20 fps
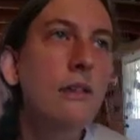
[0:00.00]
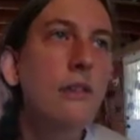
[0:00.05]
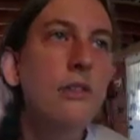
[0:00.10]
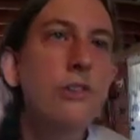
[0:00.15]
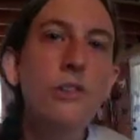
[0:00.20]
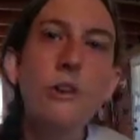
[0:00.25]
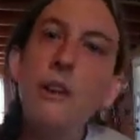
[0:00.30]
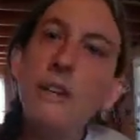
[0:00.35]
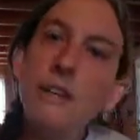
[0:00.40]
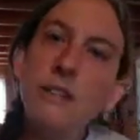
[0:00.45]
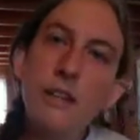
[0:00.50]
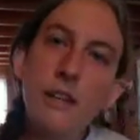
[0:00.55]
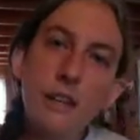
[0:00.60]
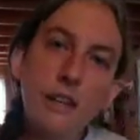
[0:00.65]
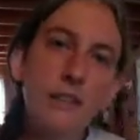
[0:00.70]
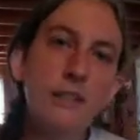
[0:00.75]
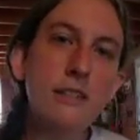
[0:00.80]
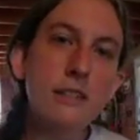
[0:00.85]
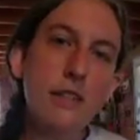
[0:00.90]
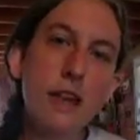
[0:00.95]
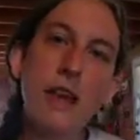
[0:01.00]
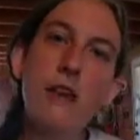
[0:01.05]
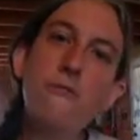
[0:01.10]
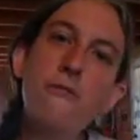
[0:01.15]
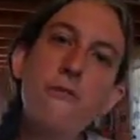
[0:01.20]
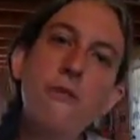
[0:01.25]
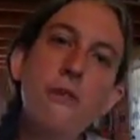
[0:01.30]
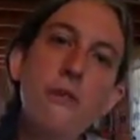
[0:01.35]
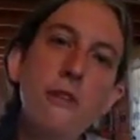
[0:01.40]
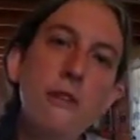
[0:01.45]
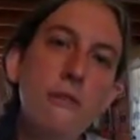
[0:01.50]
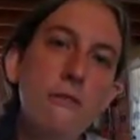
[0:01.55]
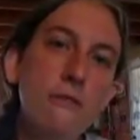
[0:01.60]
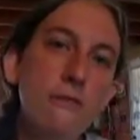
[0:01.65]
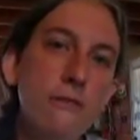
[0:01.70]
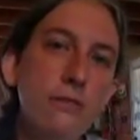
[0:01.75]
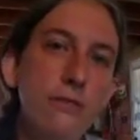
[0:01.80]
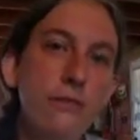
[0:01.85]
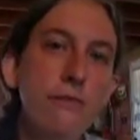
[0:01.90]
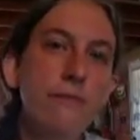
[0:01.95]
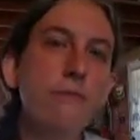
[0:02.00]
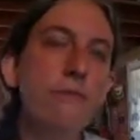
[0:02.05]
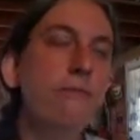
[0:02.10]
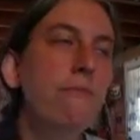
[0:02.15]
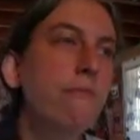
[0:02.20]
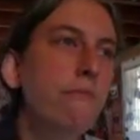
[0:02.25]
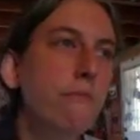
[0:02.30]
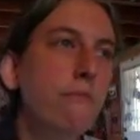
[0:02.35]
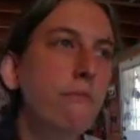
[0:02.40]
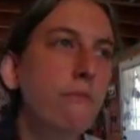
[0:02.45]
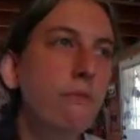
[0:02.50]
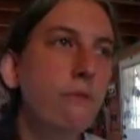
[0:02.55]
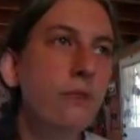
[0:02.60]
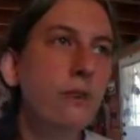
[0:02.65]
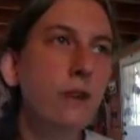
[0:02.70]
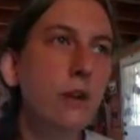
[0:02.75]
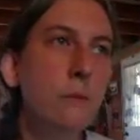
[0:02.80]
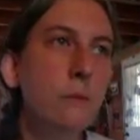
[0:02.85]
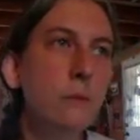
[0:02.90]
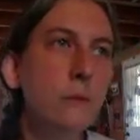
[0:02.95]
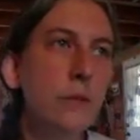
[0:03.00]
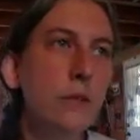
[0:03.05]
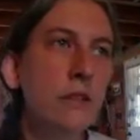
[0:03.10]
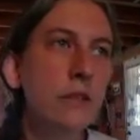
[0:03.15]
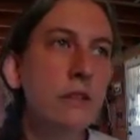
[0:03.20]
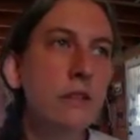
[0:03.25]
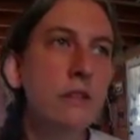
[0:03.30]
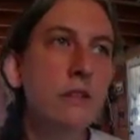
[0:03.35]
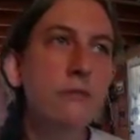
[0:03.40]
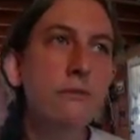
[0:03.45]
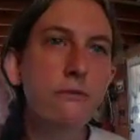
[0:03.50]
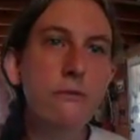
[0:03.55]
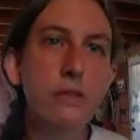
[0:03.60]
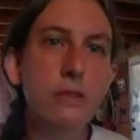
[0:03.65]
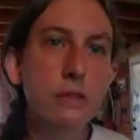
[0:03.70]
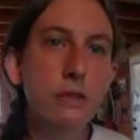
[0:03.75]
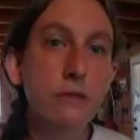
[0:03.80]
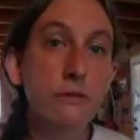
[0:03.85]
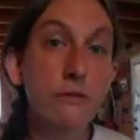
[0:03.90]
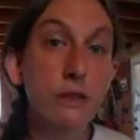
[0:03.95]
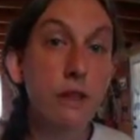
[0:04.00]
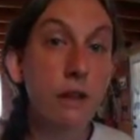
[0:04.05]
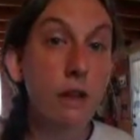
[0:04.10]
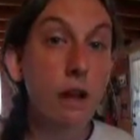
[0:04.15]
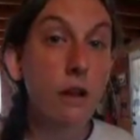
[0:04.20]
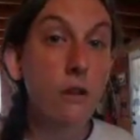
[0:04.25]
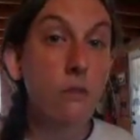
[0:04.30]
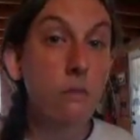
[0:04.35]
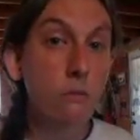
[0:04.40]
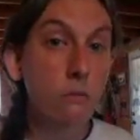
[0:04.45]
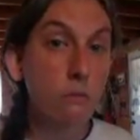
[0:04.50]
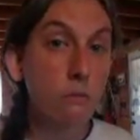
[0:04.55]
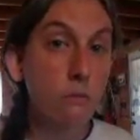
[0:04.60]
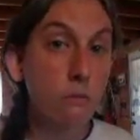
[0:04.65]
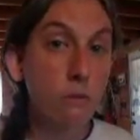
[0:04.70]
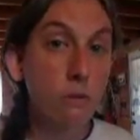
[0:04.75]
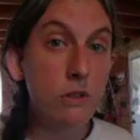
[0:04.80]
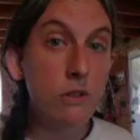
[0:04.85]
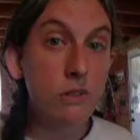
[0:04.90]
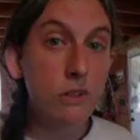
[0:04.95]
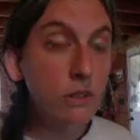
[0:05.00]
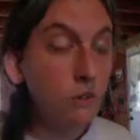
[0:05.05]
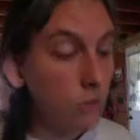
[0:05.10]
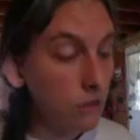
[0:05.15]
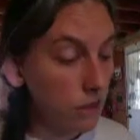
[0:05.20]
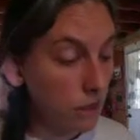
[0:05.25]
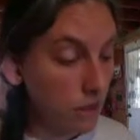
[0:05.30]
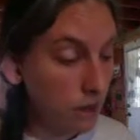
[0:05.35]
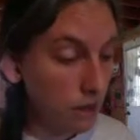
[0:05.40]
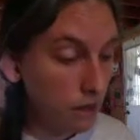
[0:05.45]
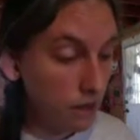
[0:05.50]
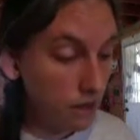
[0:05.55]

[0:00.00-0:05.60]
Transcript: So I set it aside for a couple weeks till I figured out what to do with it.